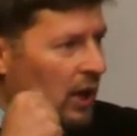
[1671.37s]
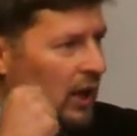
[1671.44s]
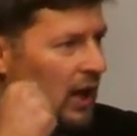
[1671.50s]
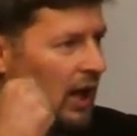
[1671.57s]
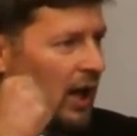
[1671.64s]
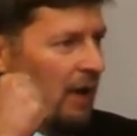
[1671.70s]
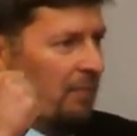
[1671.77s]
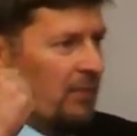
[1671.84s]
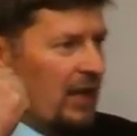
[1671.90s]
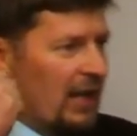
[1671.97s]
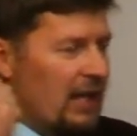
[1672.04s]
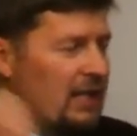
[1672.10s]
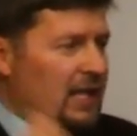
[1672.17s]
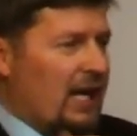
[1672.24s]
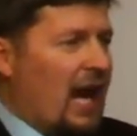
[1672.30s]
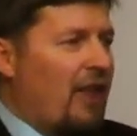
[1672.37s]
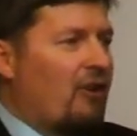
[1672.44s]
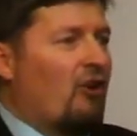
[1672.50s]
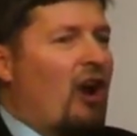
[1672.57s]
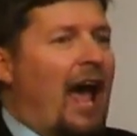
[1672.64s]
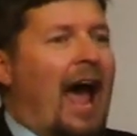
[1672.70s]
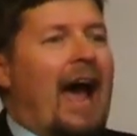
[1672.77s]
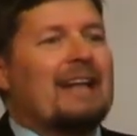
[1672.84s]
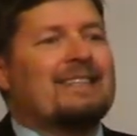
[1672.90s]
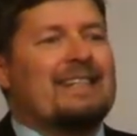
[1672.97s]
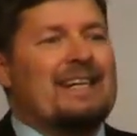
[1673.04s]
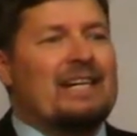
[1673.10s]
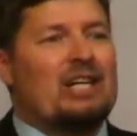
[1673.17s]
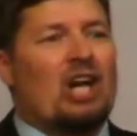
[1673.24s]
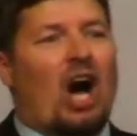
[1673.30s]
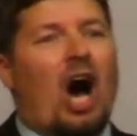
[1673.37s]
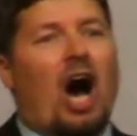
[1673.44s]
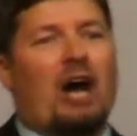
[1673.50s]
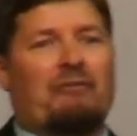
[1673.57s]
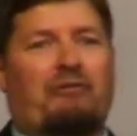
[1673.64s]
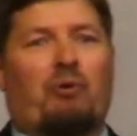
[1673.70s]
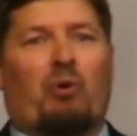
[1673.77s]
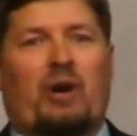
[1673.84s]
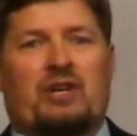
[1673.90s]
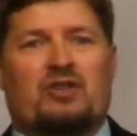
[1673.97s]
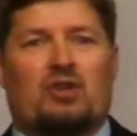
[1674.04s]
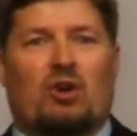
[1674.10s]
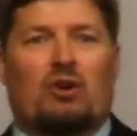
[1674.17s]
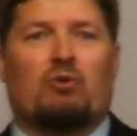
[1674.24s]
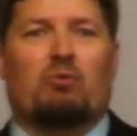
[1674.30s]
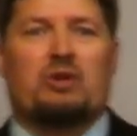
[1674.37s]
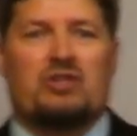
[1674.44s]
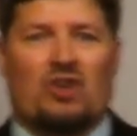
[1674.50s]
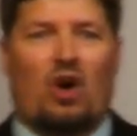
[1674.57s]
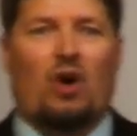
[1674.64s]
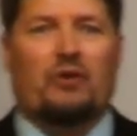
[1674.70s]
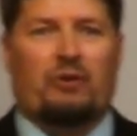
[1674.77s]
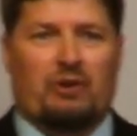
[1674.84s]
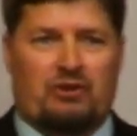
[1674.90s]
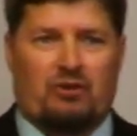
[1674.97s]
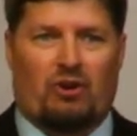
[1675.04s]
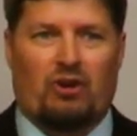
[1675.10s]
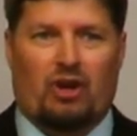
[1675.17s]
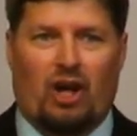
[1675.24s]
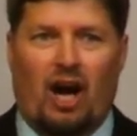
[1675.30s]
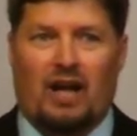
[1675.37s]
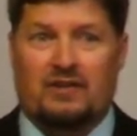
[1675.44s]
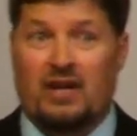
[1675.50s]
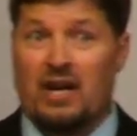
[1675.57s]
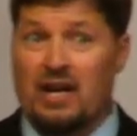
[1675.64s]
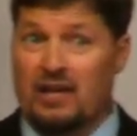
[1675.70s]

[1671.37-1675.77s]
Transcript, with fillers: um, getting together and asking God for a certain result or a certain cause.